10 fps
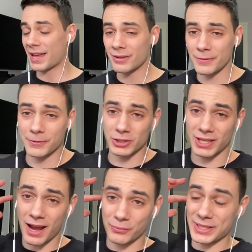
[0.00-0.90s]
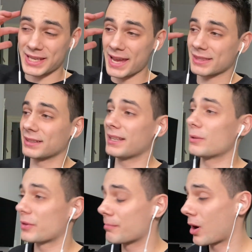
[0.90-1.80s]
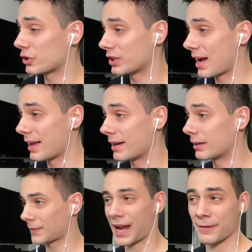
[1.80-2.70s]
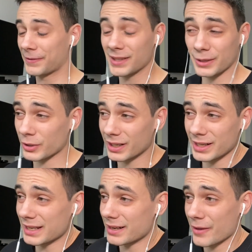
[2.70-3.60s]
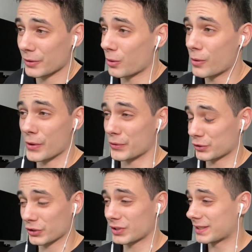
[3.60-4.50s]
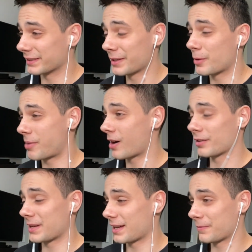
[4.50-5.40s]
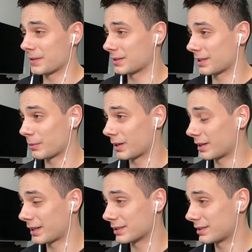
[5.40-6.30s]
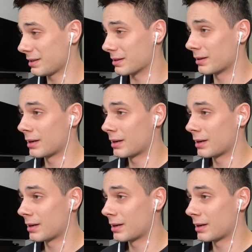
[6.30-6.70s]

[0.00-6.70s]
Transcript: End of the first half, we take the lead with a Martial header. I feel like we're going to need another goal, though. There's just this little part of me that feels like we're going to concede.